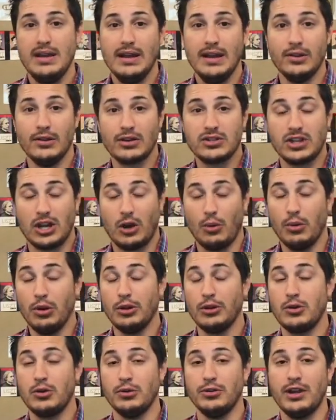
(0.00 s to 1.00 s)
It looks like a
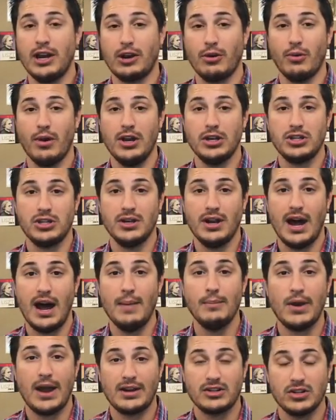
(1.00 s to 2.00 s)
really cool decoration.
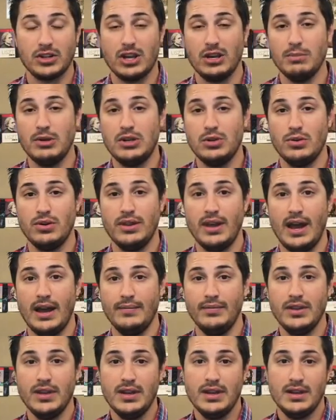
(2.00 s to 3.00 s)
I'm actually going to be doing
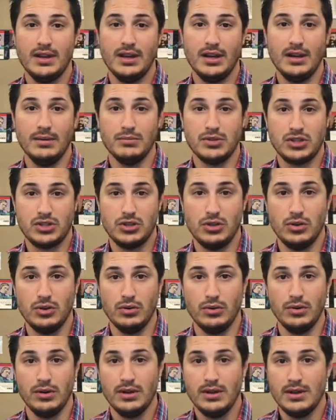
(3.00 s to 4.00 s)
that
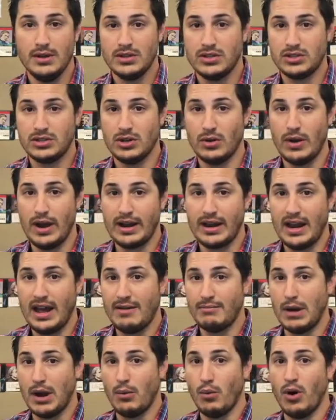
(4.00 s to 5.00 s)
soon, so I can
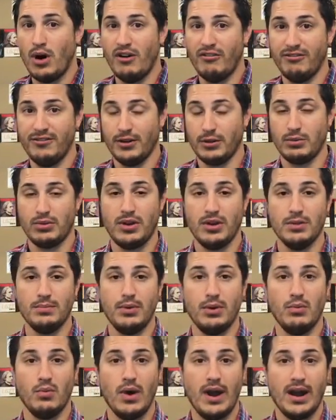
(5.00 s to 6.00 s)
have my wall filled with all the
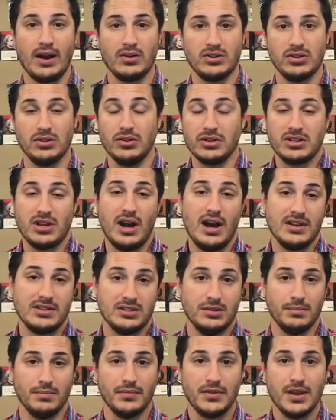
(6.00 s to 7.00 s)
boomwhackers. It looks
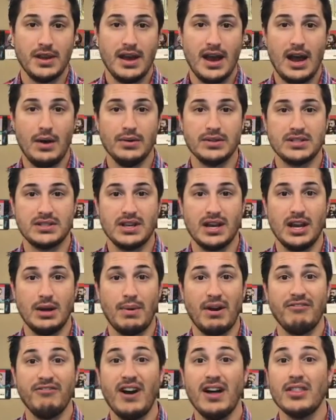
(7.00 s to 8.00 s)
awesome how it's set
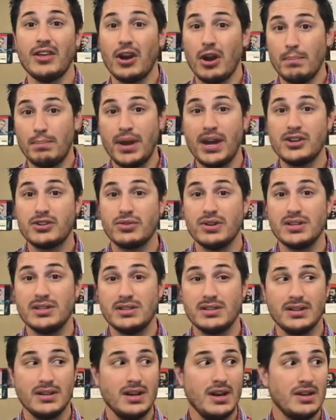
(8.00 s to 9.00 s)
up. I found that on
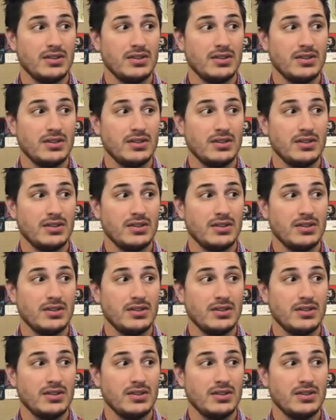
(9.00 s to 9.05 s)
Pinterest.